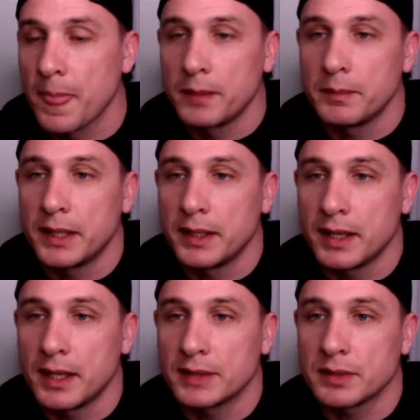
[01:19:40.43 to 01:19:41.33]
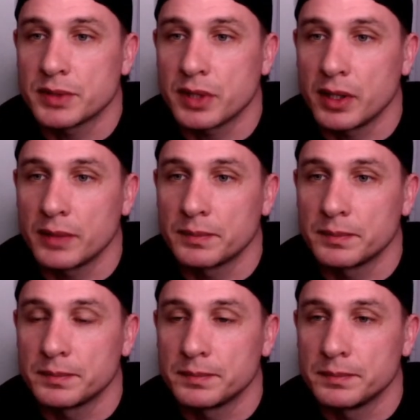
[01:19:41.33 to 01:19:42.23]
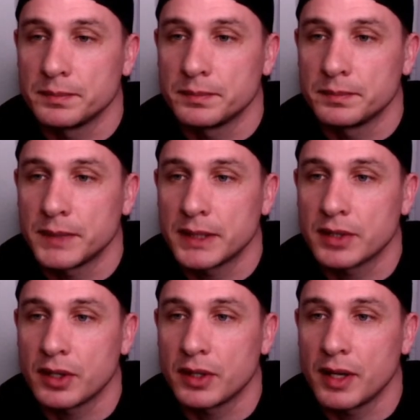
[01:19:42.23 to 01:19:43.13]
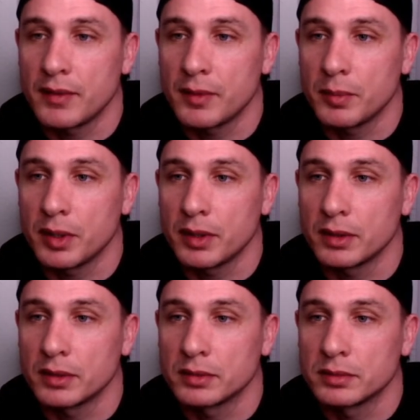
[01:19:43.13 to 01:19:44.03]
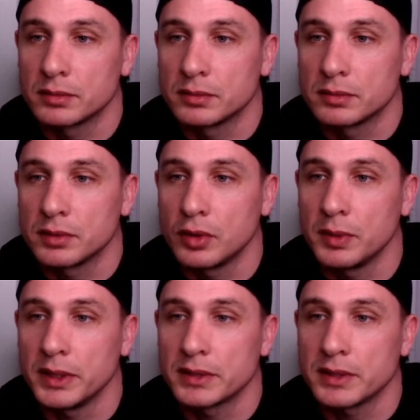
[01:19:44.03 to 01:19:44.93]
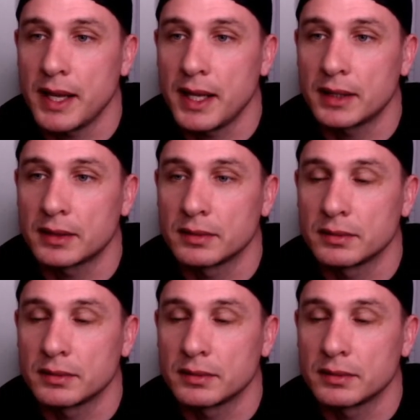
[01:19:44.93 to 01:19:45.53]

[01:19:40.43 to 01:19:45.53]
Man, Nons, I'm sorry. That's hard to have a brother. Homeless addict.